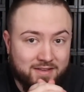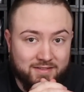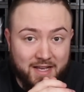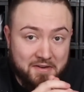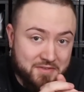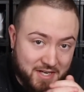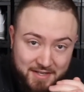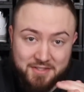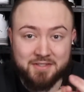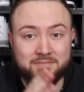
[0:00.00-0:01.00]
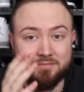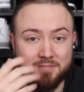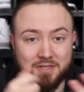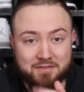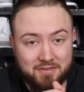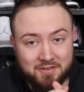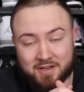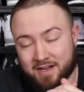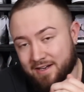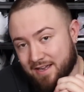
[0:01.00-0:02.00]
life-changing, believe it or
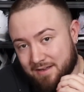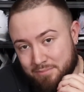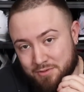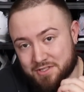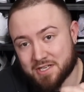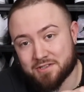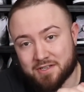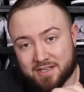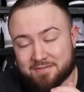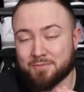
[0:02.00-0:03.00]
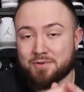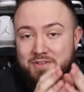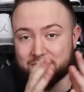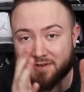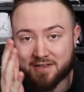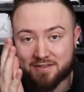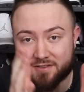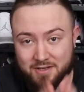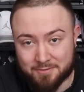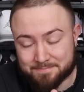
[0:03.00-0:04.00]
not. I appreciate you guys more than you guys
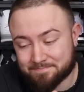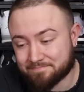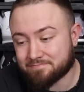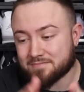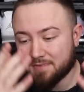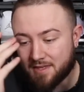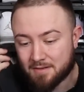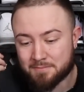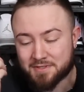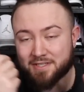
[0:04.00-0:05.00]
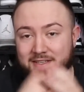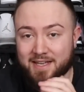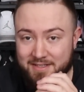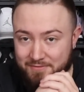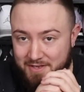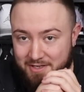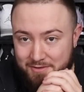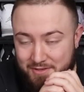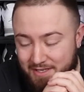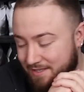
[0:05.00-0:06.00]
know. But today's video,
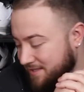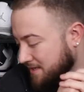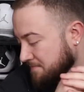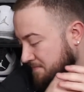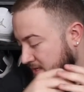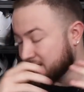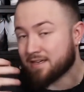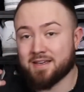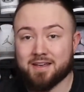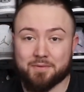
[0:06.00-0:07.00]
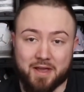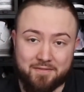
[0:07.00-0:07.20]
you guys, we